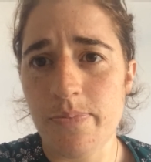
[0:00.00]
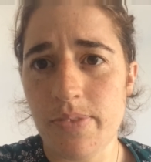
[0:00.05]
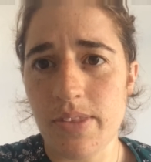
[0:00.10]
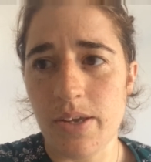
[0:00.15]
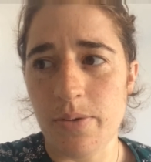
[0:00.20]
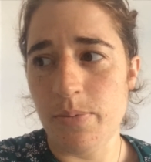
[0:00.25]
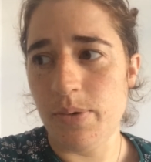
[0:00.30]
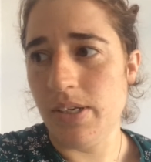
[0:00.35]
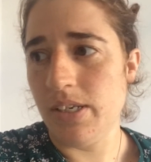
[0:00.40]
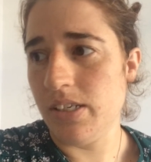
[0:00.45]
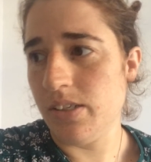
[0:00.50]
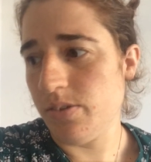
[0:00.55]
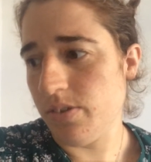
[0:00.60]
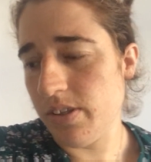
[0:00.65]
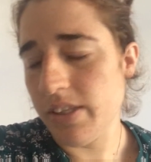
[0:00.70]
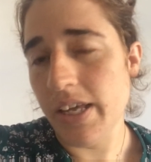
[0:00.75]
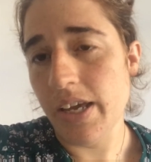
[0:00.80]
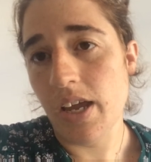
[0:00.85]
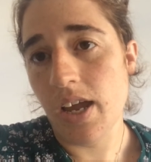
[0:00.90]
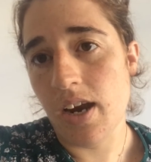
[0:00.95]
I mean,
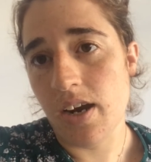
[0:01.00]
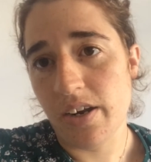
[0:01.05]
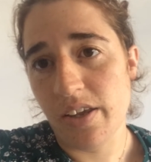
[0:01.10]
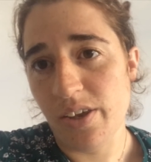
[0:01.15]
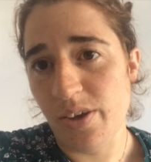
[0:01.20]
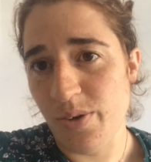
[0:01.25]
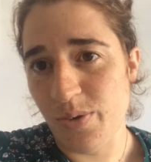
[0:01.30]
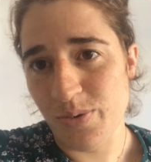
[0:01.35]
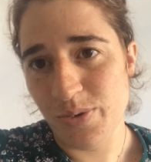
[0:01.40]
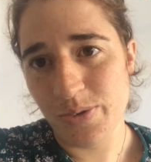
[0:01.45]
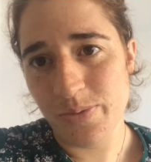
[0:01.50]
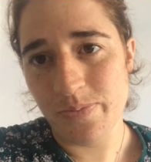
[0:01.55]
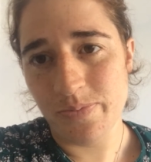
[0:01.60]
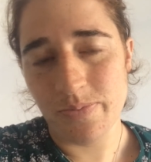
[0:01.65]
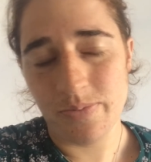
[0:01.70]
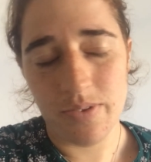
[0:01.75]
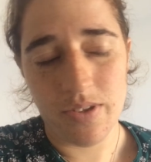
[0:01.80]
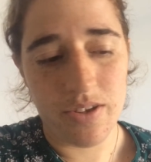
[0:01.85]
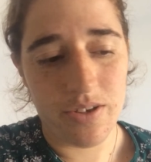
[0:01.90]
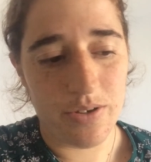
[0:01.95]
they are cute,
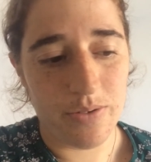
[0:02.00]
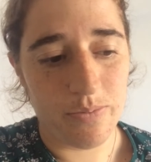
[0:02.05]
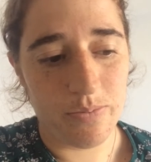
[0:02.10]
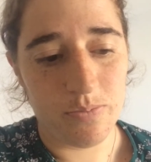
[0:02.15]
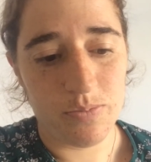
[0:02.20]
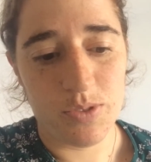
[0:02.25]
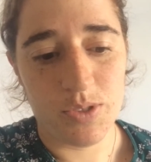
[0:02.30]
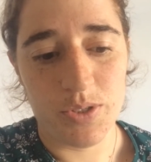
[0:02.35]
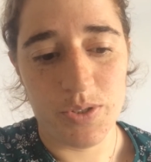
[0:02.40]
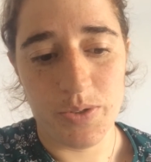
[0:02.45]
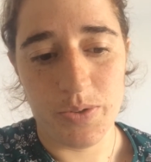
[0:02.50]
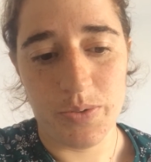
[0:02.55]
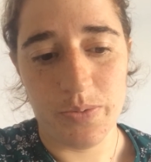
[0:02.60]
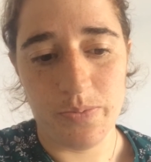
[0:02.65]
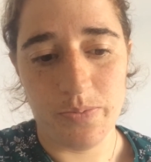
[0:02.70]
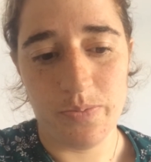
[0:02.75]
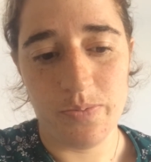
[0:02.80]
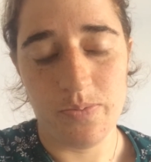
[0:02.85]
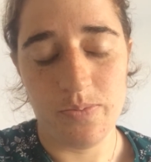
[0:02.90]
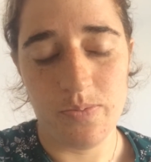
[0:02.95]
so
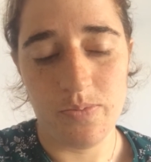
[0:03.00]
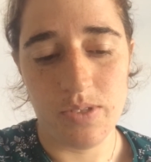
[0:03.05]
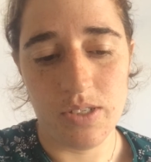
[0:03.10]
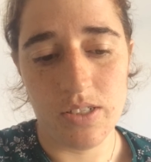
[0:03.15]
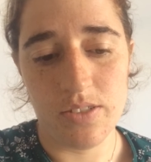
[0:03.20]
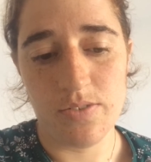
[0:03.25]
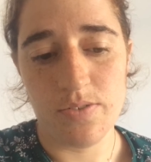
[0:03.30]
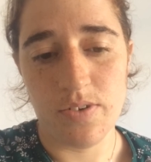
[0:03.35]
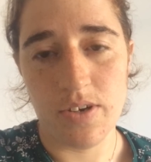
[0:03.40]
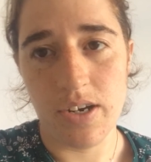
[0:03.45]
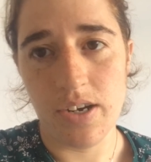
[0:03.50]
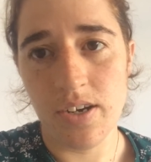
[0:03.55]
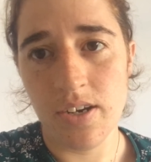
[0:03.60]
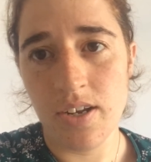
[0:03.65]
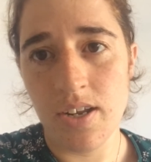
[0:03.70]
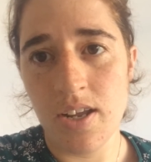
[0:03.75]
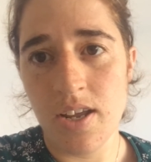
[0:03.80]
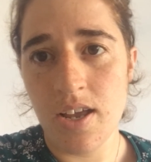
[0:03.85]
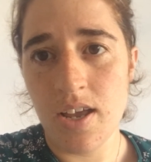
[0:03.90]
that's fun.